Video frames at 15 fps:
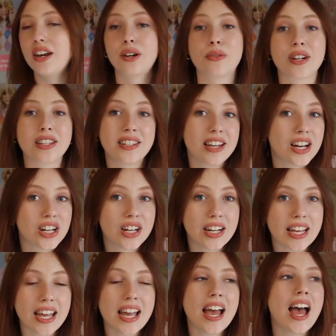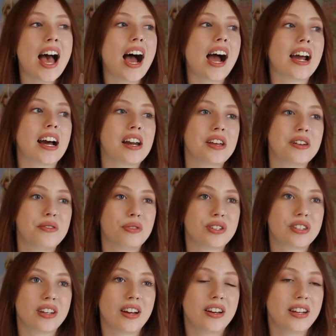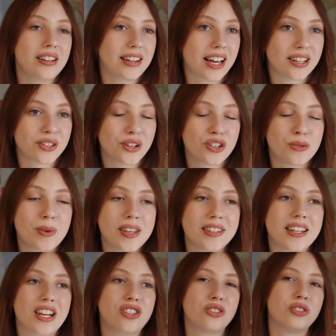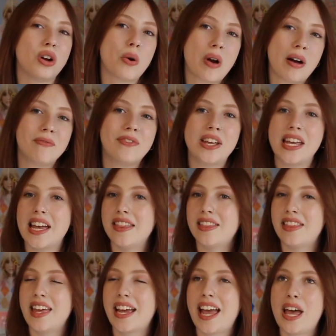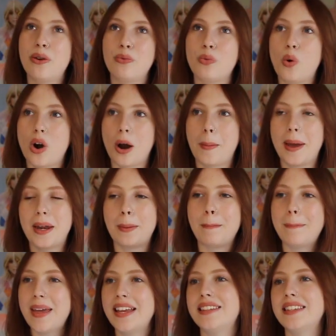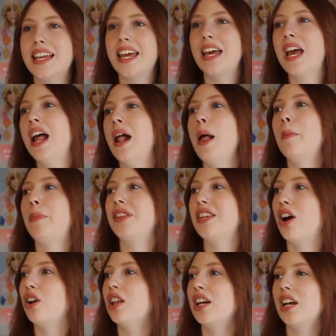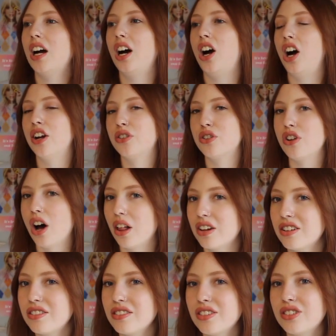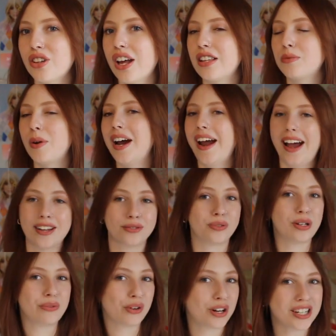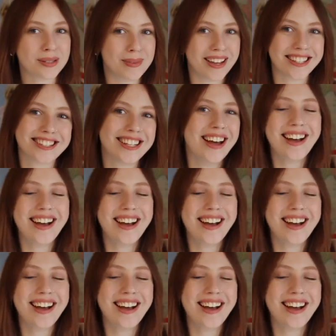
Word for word: An Aritzia hoodie. I got an Aritzia hoodie last Christmas. It's so comfy and thick and warm and amazing, but they are like a hundred dollars, so that's why I asked for one for Christmas.